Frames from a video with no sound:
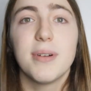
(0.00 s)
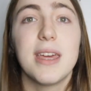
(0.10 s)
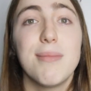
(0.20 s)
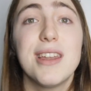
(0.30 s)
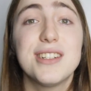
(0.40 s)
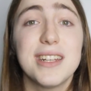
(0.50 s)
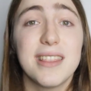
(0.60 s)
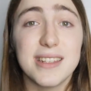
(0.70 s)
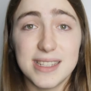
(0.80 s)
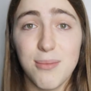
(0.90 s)
but they managed to
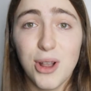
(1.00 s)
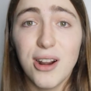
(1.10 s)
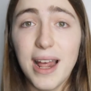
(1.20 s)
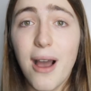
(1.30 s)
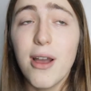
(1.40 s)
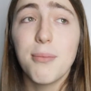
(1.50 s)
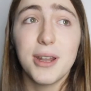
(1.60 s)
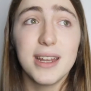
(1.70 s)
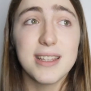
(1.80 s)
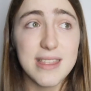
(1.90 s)
get the SIM card out and
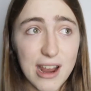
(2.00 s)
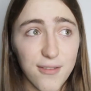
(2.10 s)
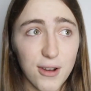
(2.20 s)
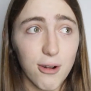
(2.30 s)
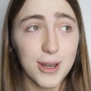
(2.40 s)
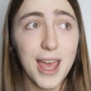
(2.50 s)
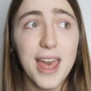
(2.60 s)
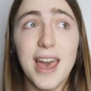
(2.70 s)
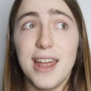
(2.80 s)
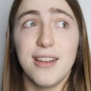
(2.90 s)
put it into their phone
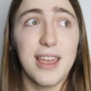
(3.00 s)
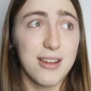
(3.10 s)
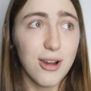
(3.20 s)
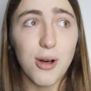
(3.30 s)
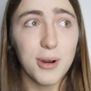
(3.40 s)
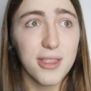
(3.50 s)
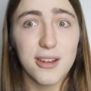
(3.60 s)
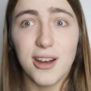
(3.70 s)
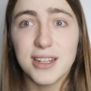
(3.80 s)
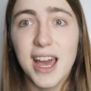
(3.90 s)
and like call one of the
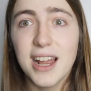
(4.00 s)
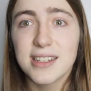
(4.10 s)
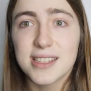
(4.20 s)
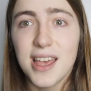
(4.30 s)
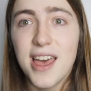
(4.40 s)
contacts.